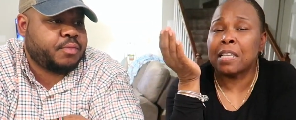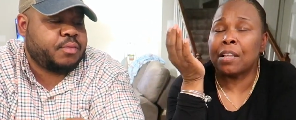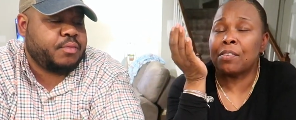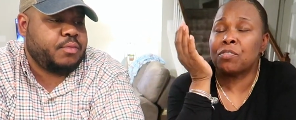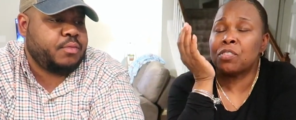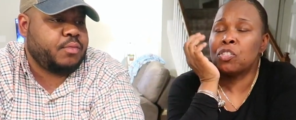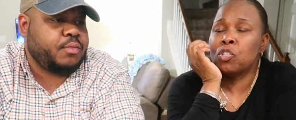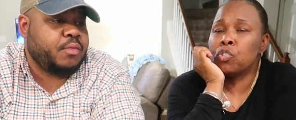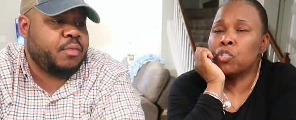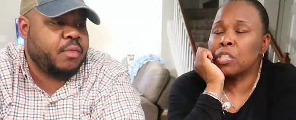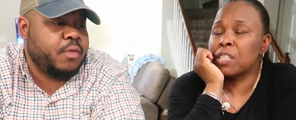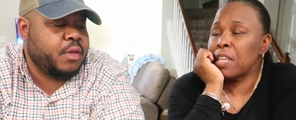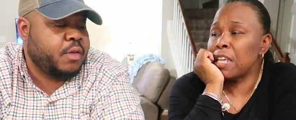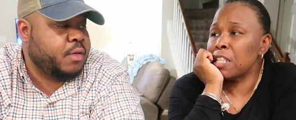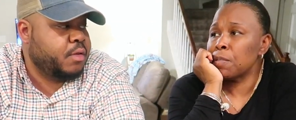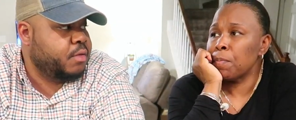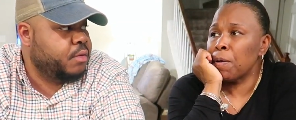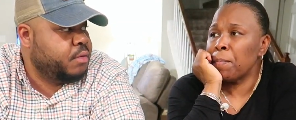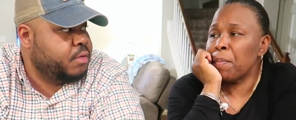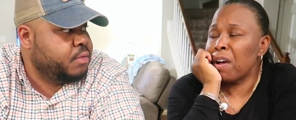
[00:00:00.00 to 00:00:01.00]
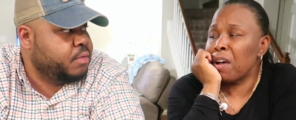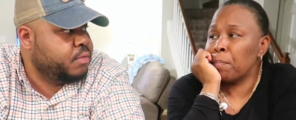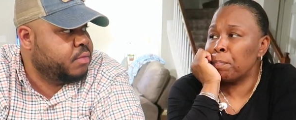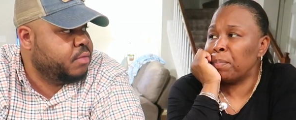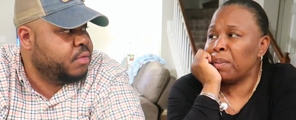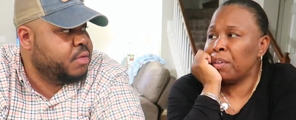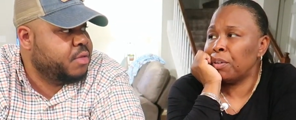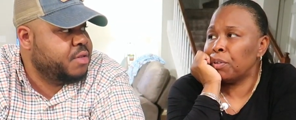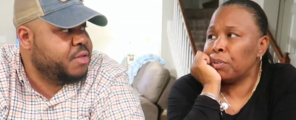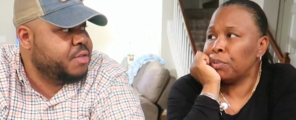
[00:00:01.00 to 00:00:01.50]
Speaker 1: I used to taste my mom
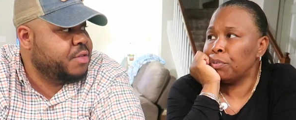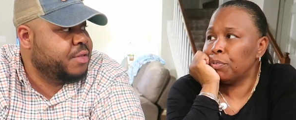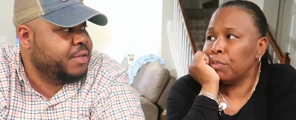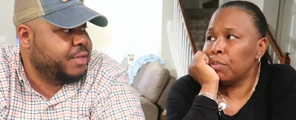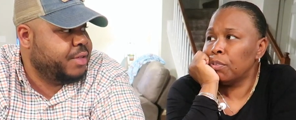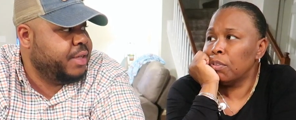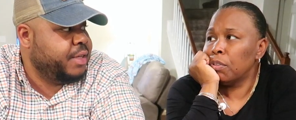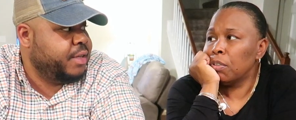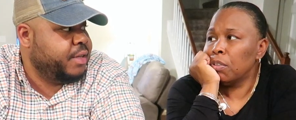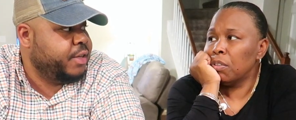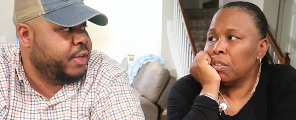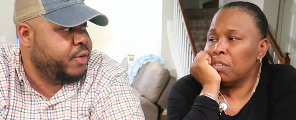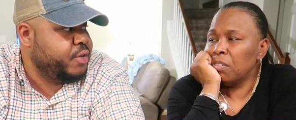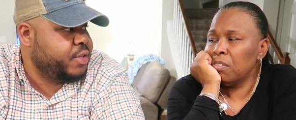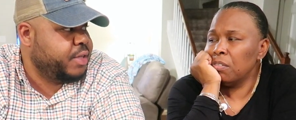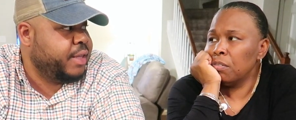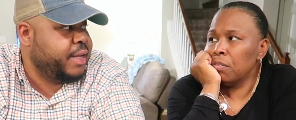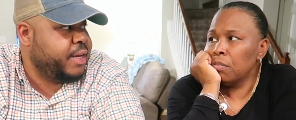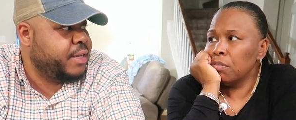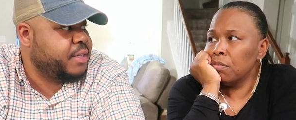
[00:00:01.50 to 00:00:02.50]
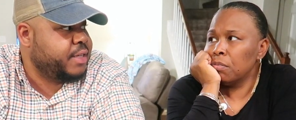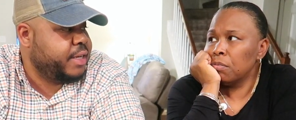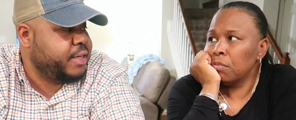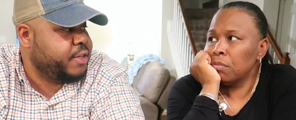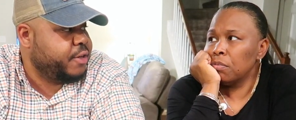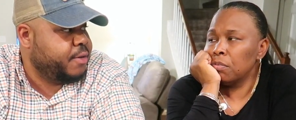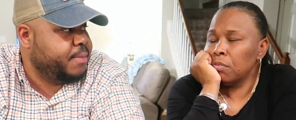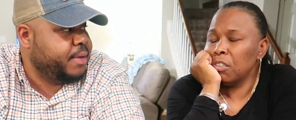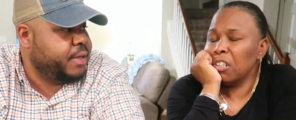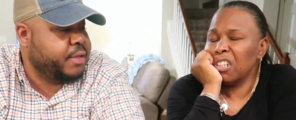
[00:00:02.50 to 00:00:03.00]
beer.
Speaker 2: Yeah. You used to let us
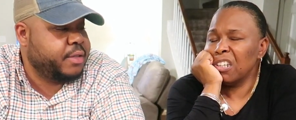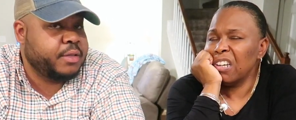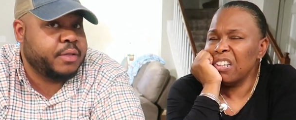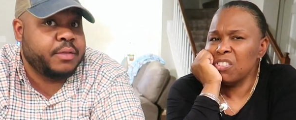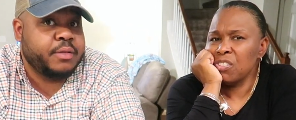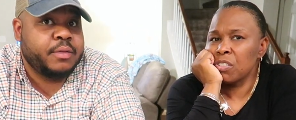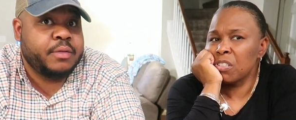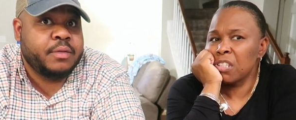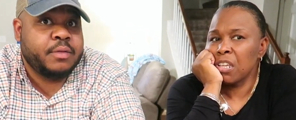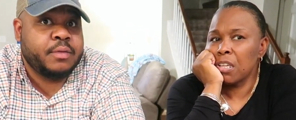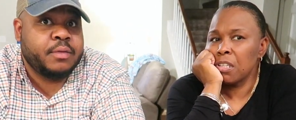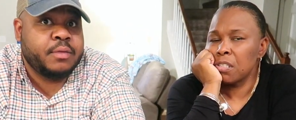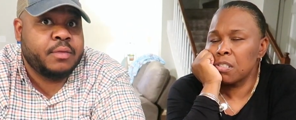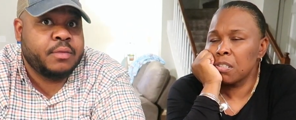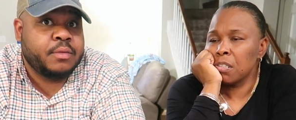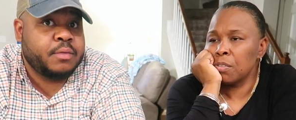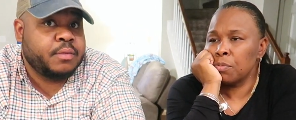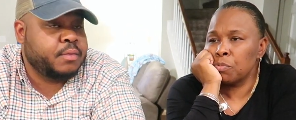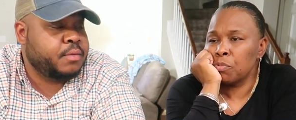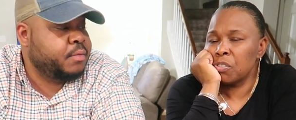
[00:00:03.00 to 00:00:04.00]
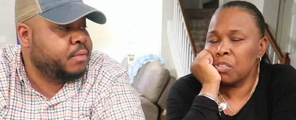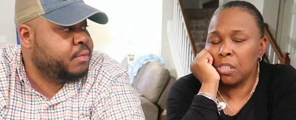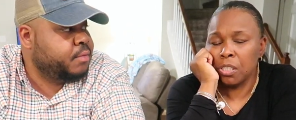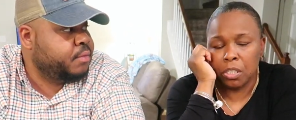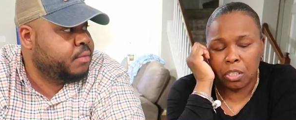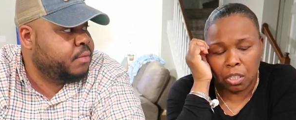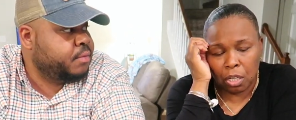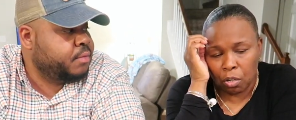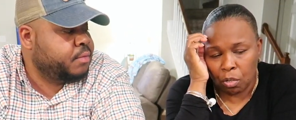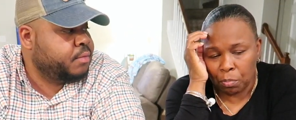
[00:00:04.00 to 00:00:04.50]
taste your beer. Yeah, too.
Speaker 1: I used to taste it when she
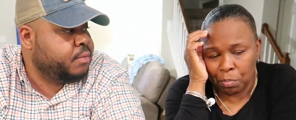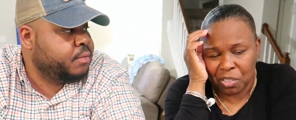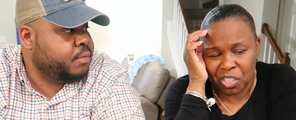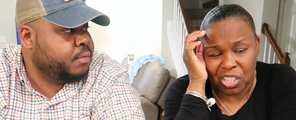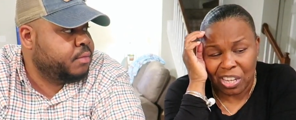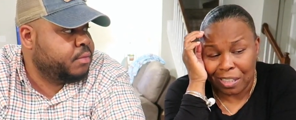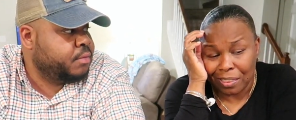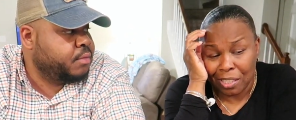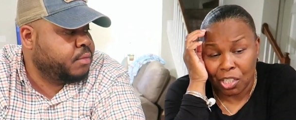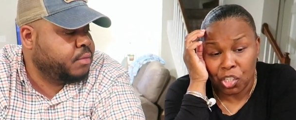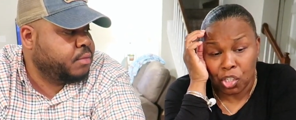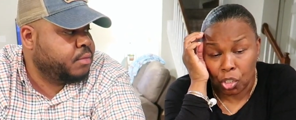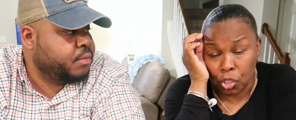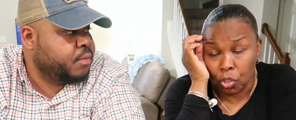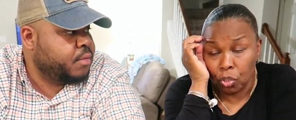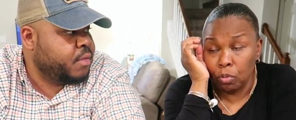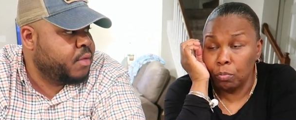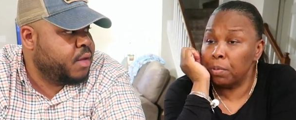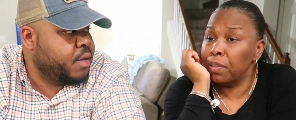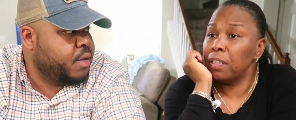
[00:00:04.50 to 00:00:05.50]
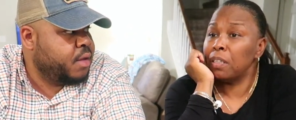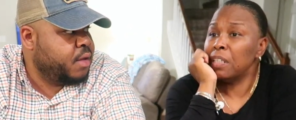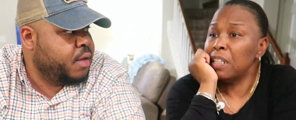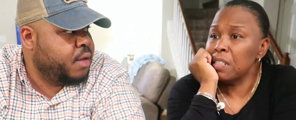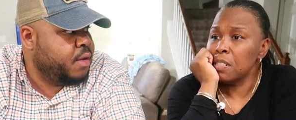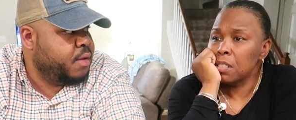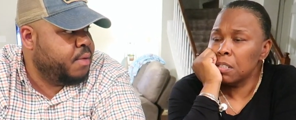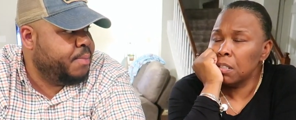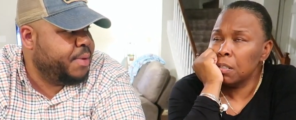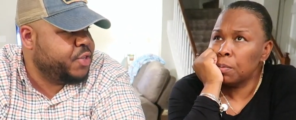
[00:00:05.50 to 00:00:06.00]
didn't know, but she, I think she knew. But
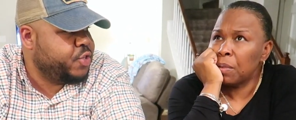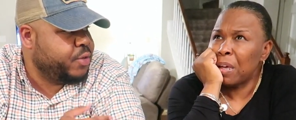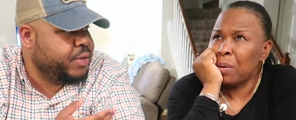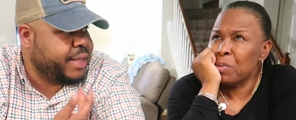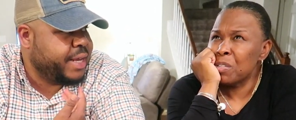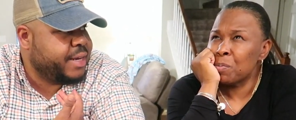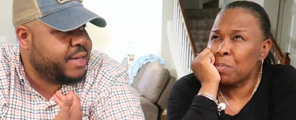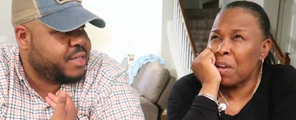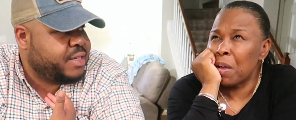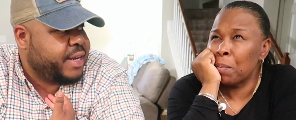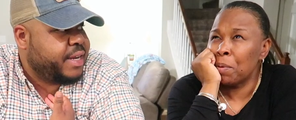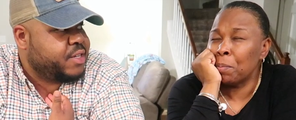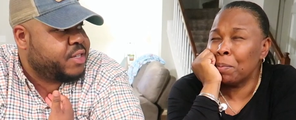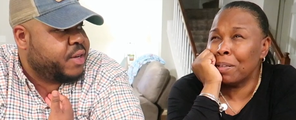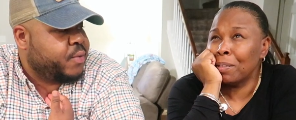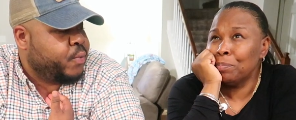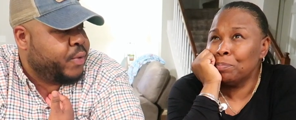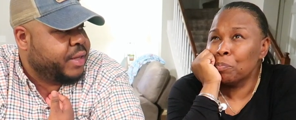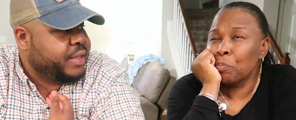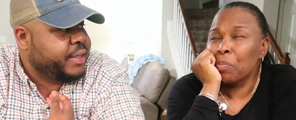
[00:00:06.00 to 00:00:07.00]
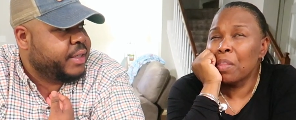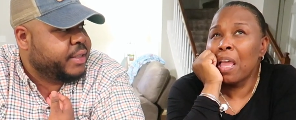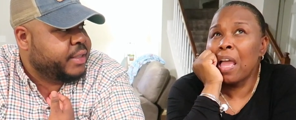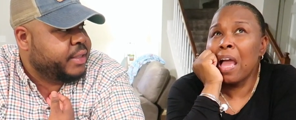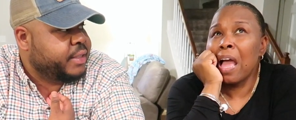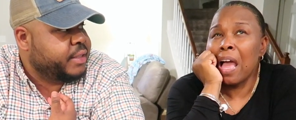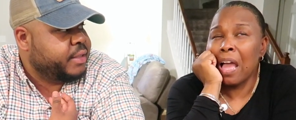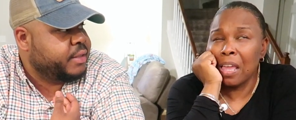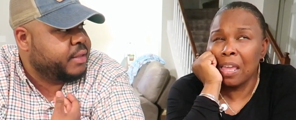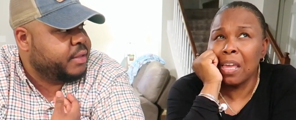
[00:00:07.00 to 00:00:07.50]
that's it. But you I let us probably, taste it
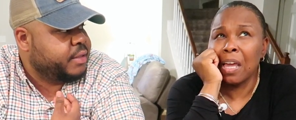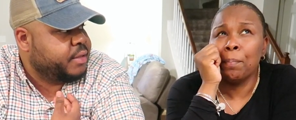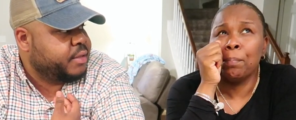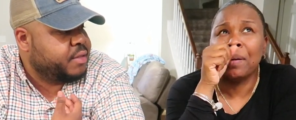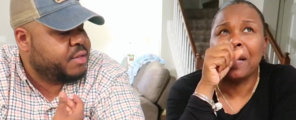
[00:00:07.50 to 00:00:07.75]
willingly. Yeah,